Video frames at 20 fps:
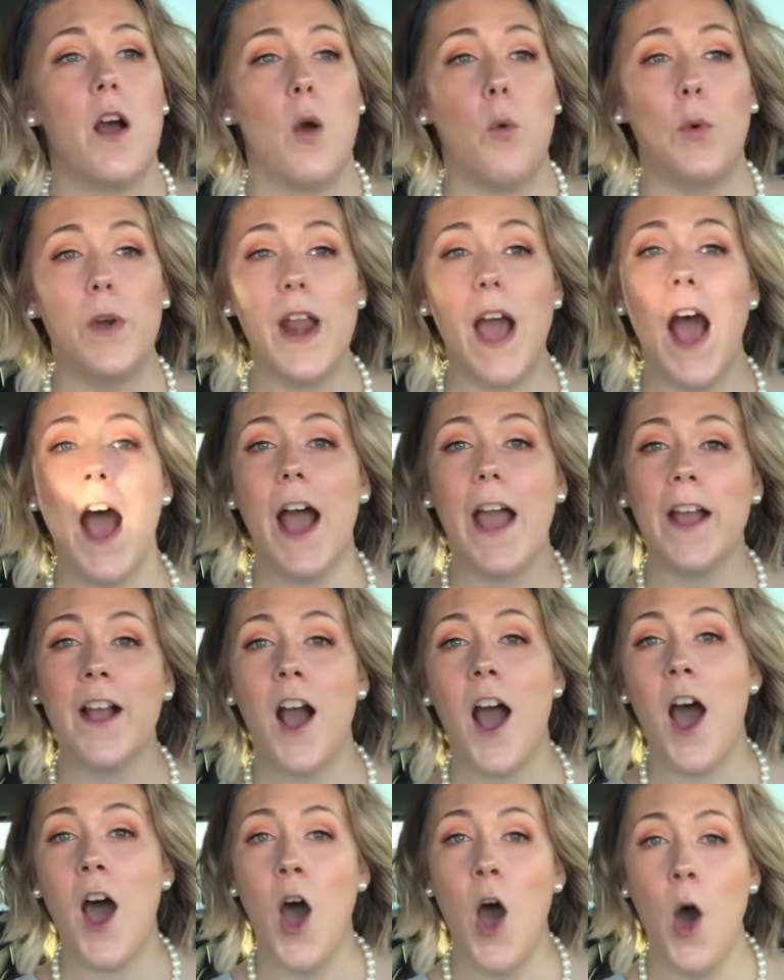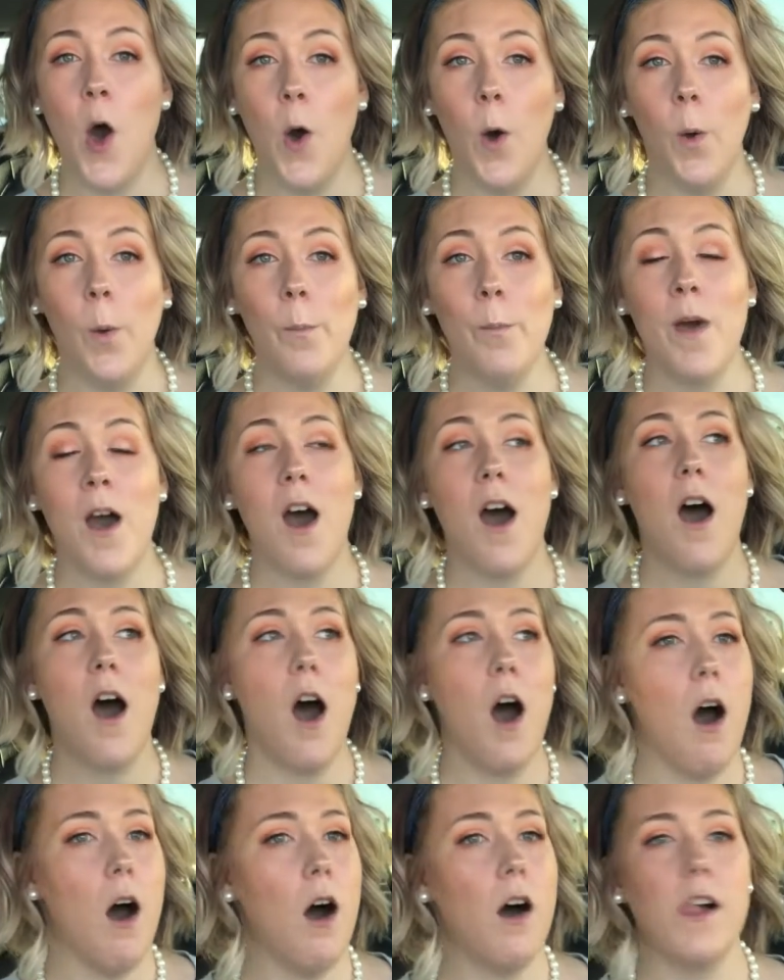When I got home,
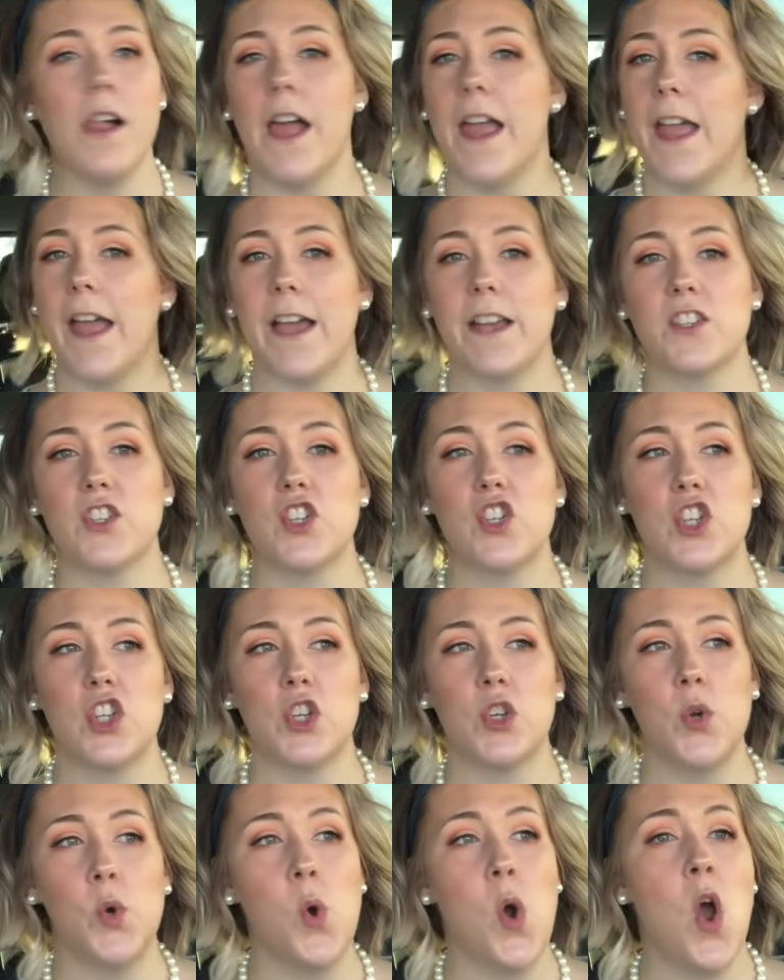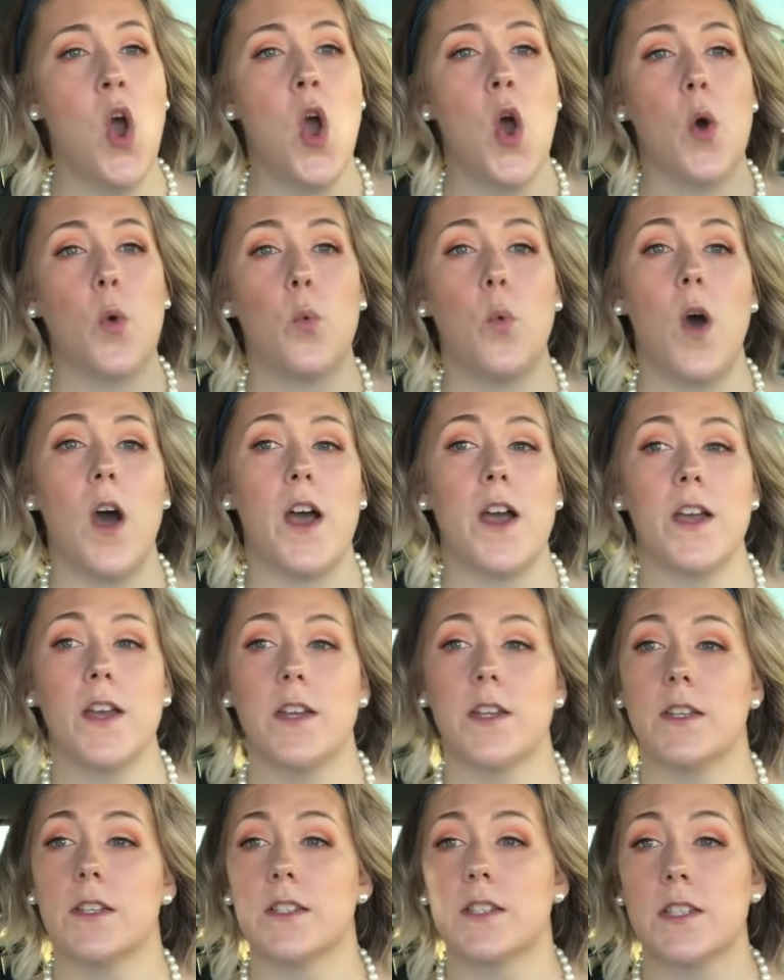all I had to do
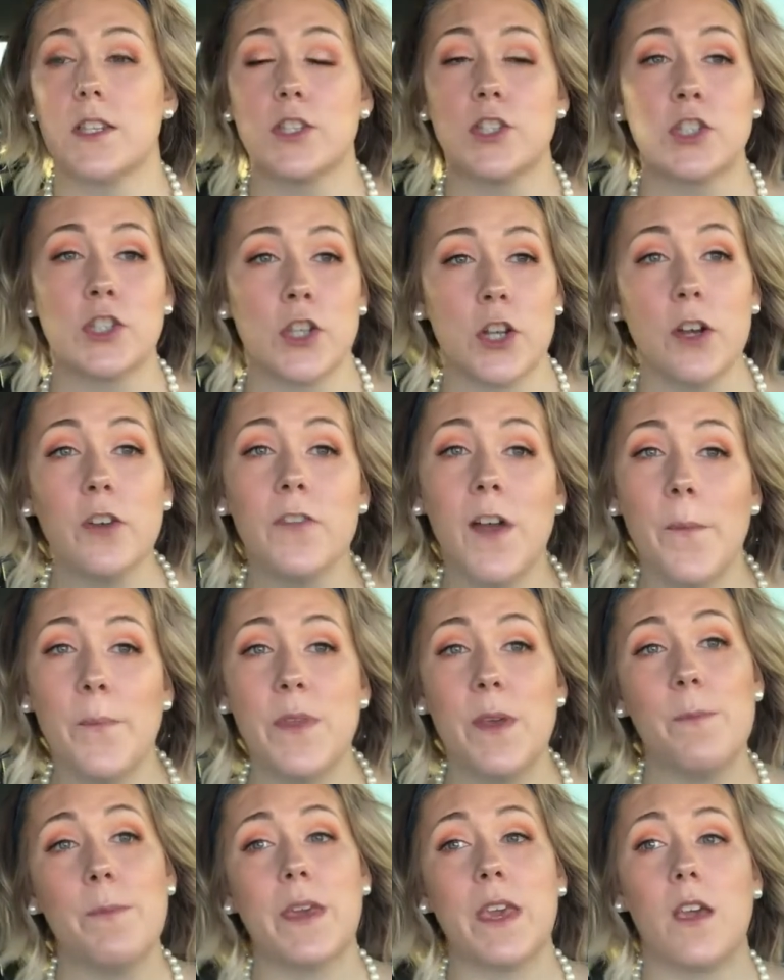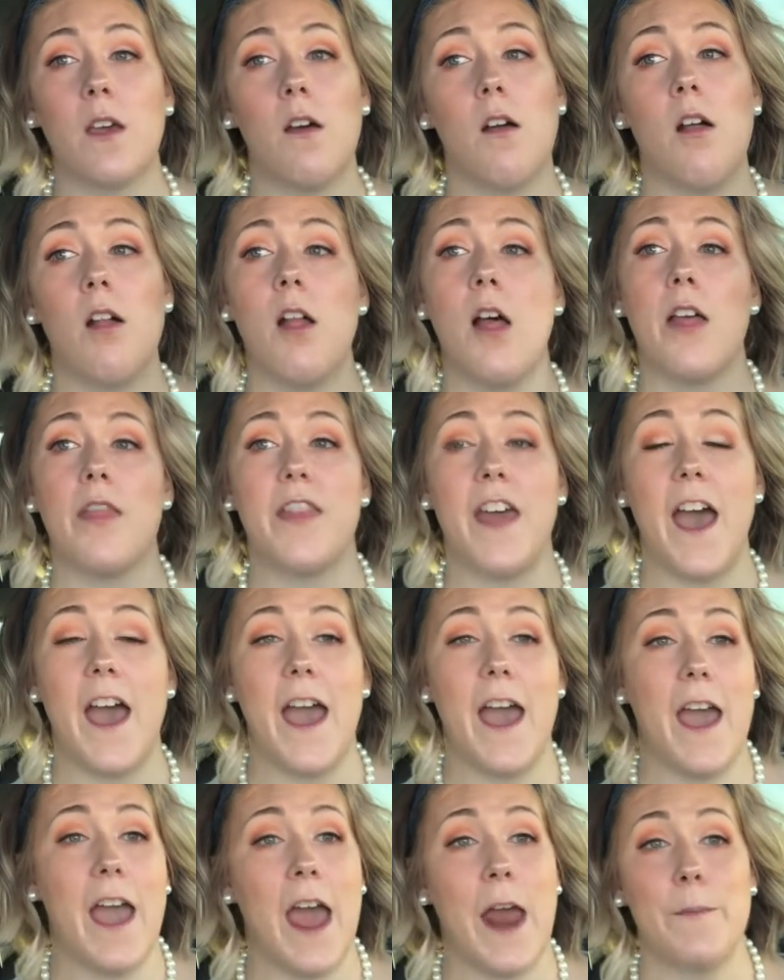was serve up the meal
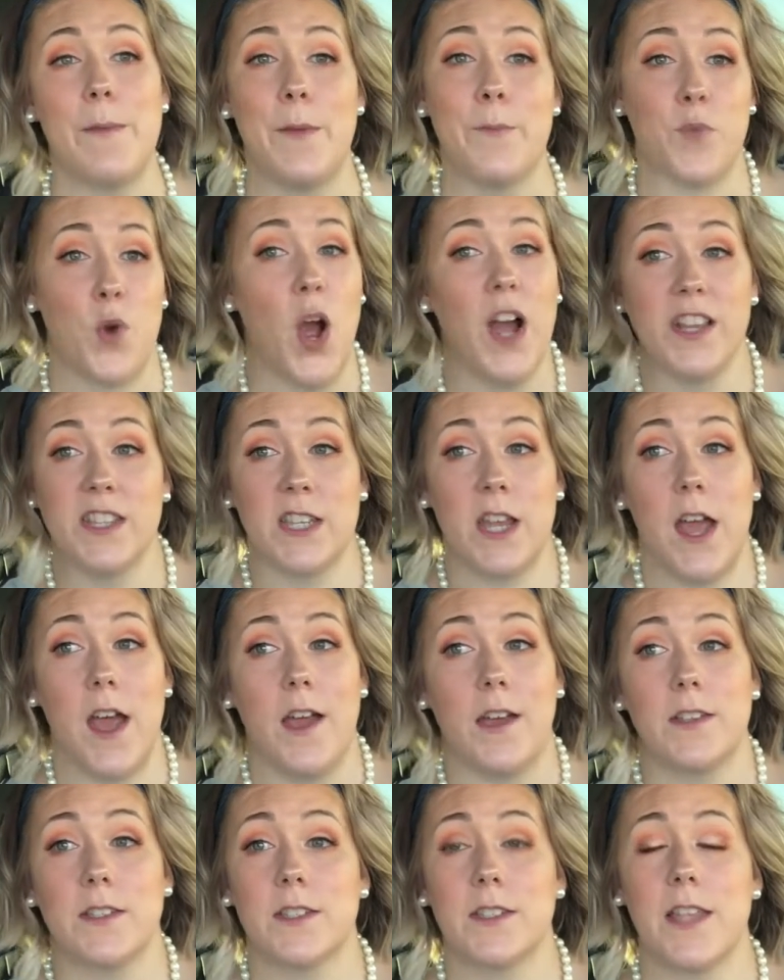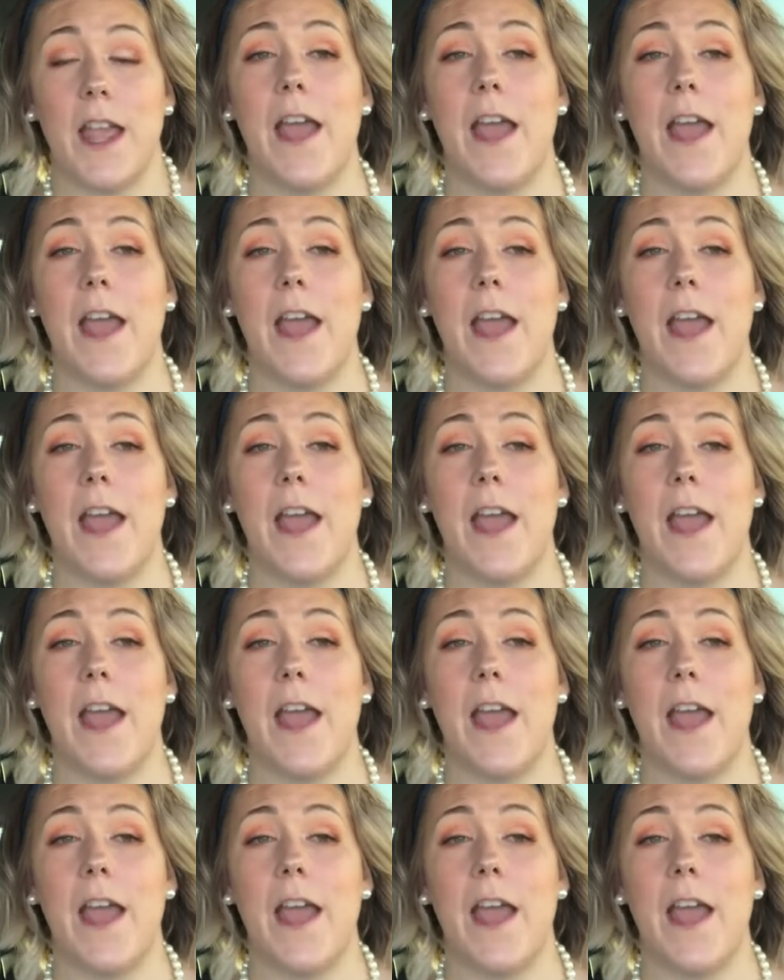that had been brought to us,